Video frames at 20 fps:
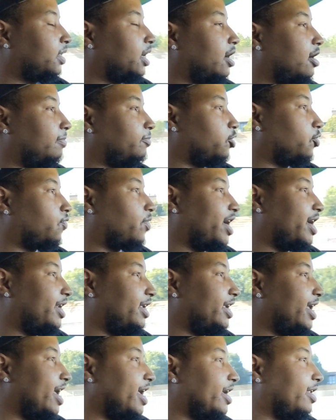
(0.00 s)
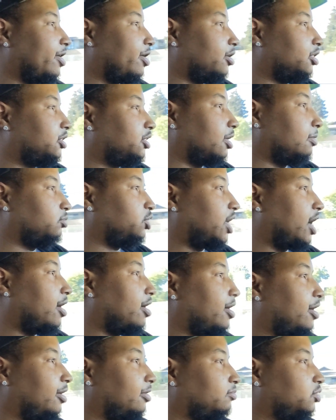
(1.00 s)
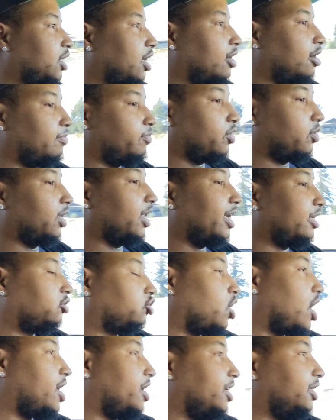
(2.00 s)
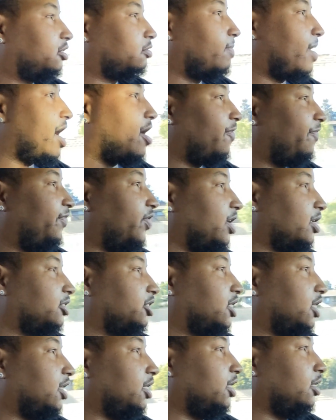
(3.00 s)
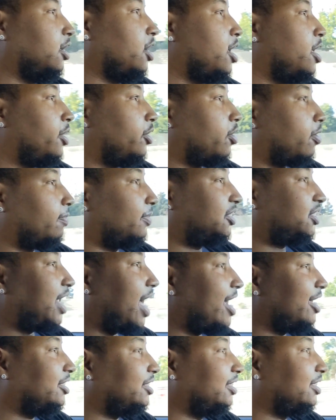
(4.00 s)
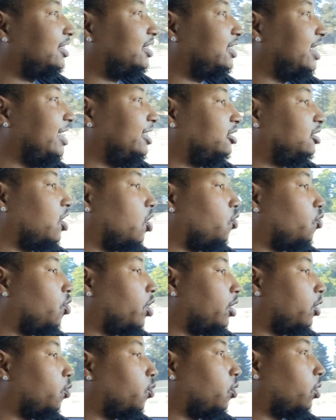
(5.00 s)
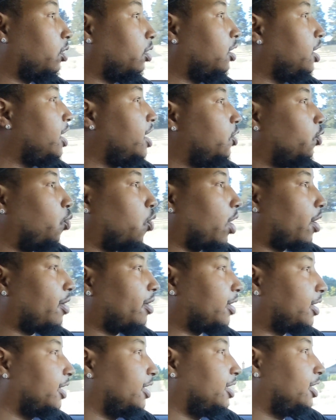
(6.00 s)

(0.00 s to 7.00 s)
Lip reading: your radiator sometimes, your electronics malfunction, your massaging seats don't want to work.